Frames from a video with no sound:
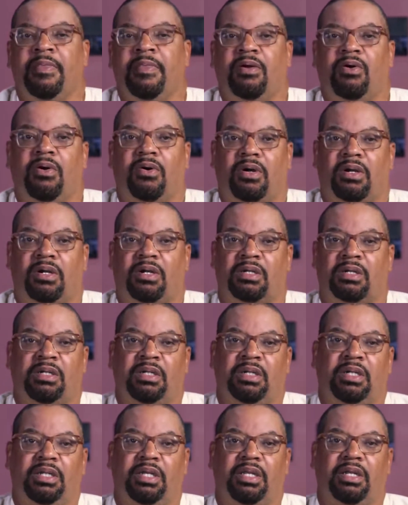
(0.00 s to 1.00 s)
or,
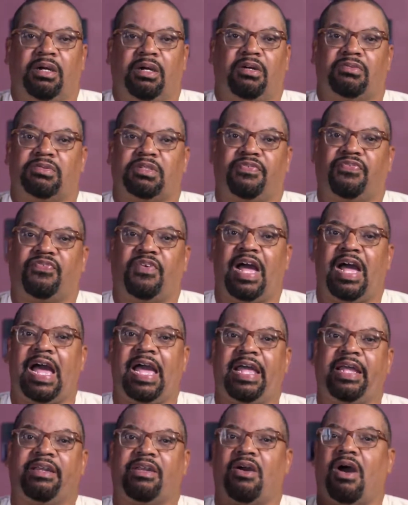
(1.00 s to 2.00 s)

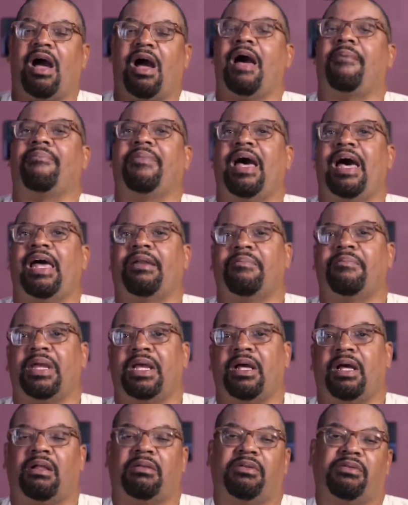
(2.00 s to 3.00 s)
define, no, I'm not a
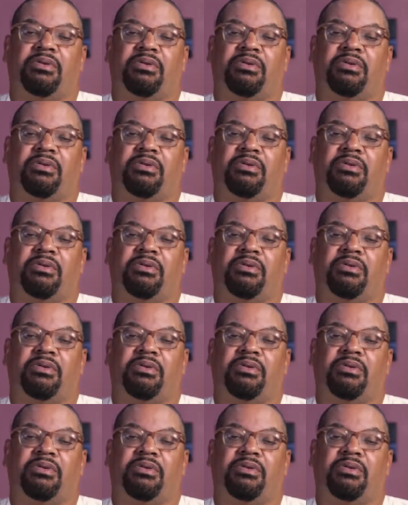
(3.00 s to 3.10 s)
male.